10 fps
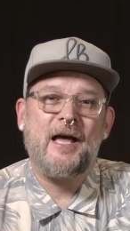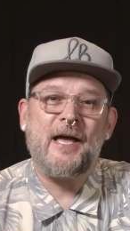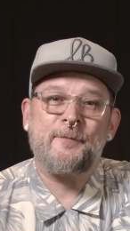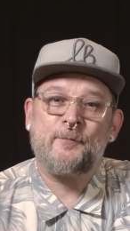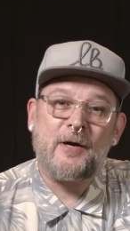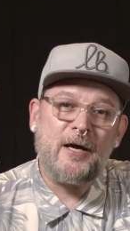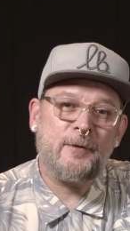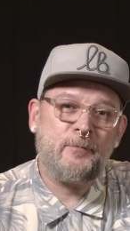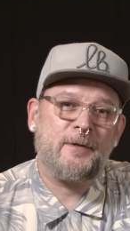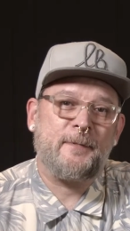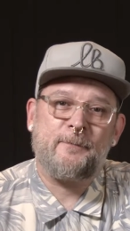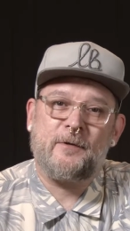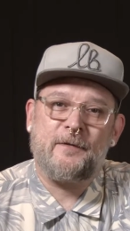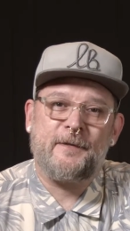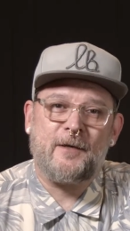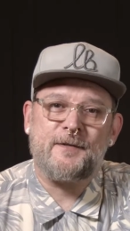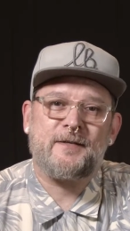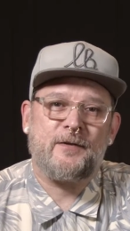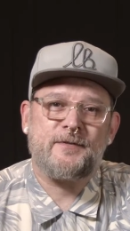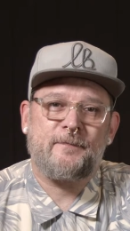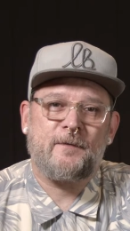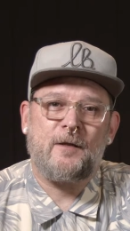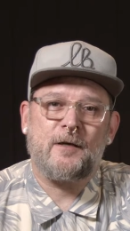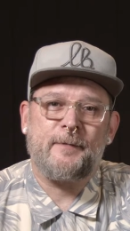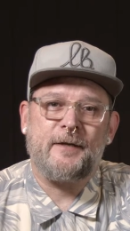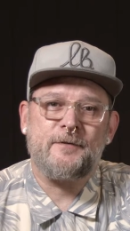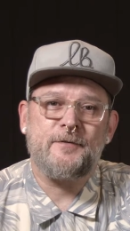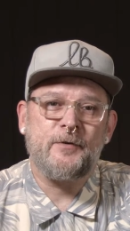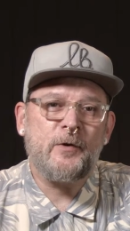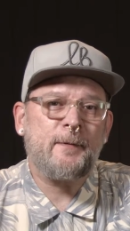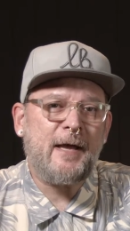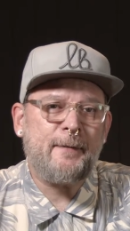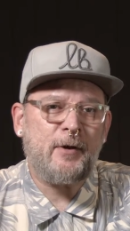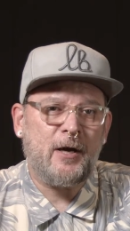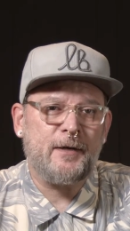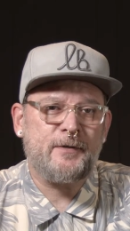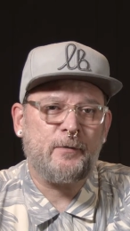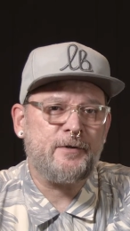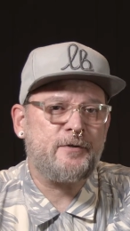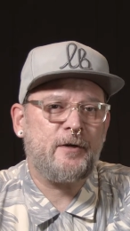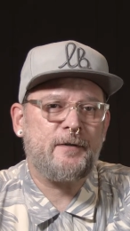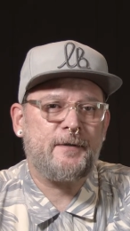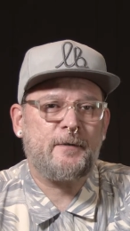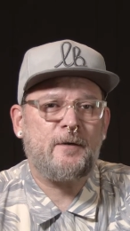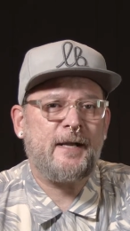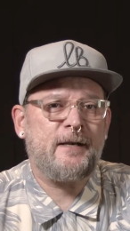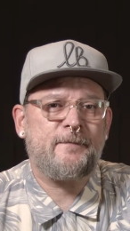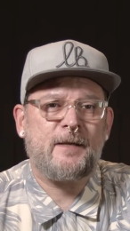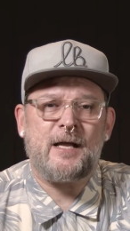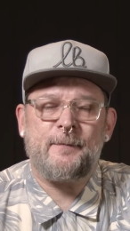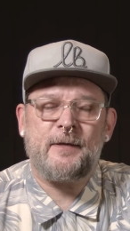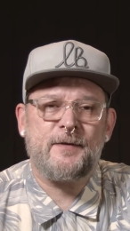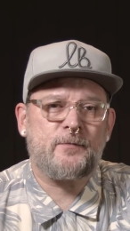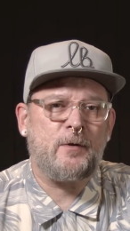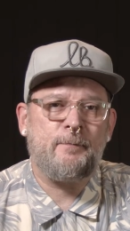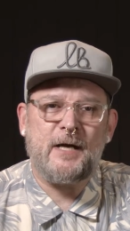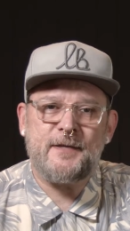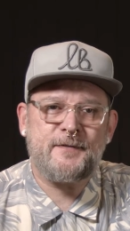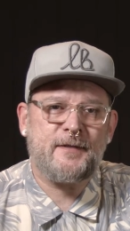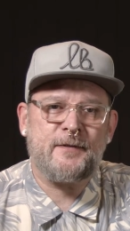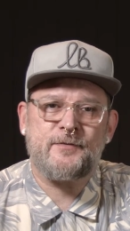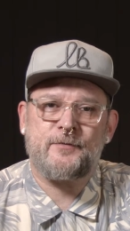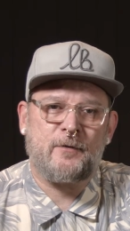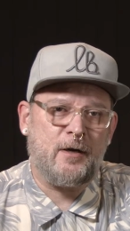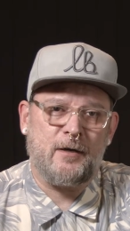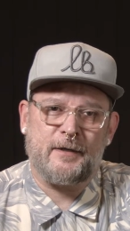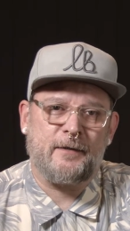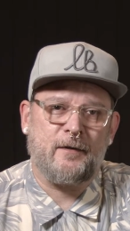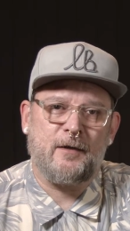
I am a proud board member of the Arts Council for Long Beach, doing my part to ensure that the creative economy is robust and strong in